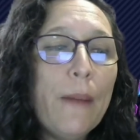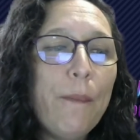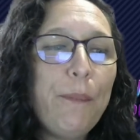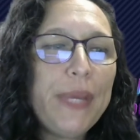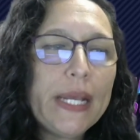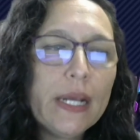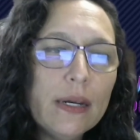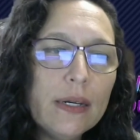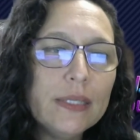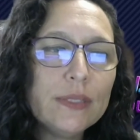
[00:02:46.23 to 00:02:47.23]

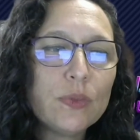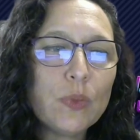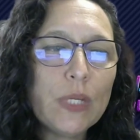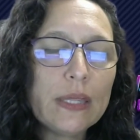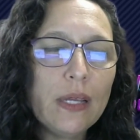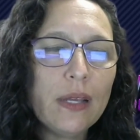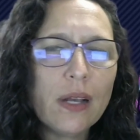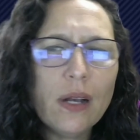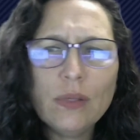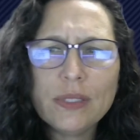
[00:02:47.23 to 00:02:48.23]
because we think,
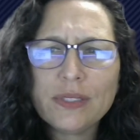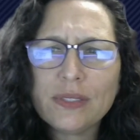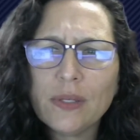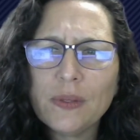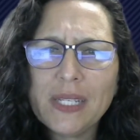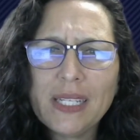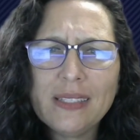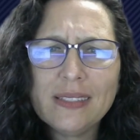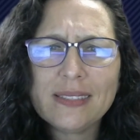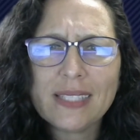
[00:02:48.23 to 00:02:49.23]
oh, it's so
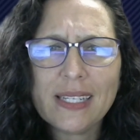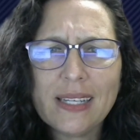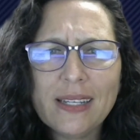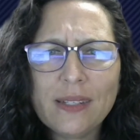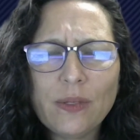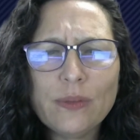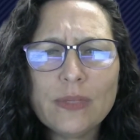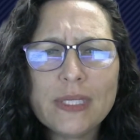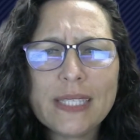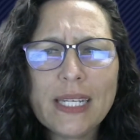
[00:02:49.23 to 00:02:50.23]
easy. It'll
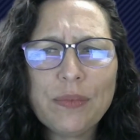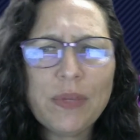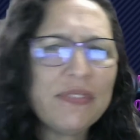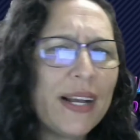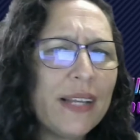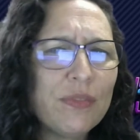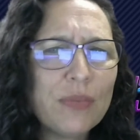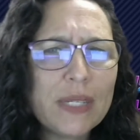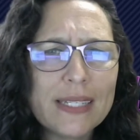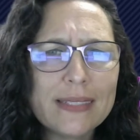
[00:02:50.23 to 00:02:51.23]
only take me 5
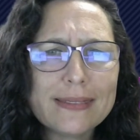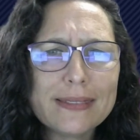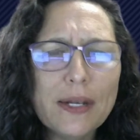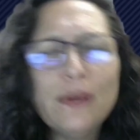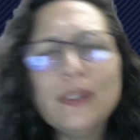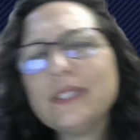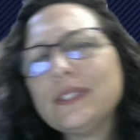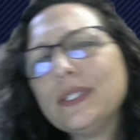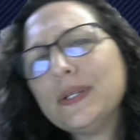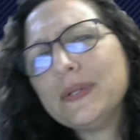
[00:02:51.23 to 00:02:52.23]
minutes. Oh, it's
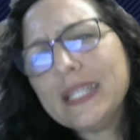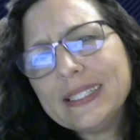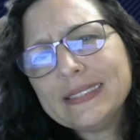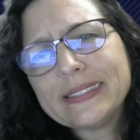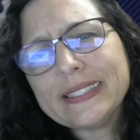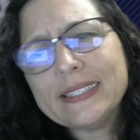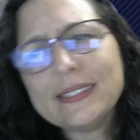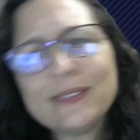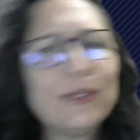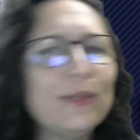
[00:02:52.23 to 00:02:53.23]
so easy.
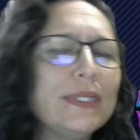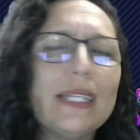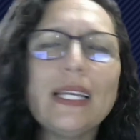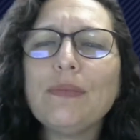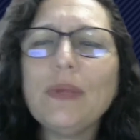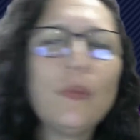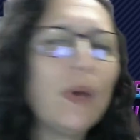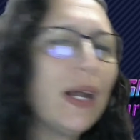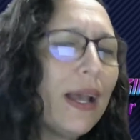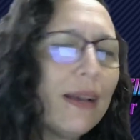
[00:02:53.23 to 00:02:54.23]
It'll only take me
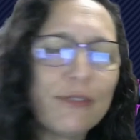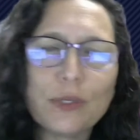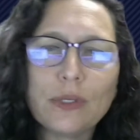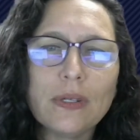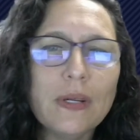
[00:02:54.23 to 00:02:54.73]
whatever,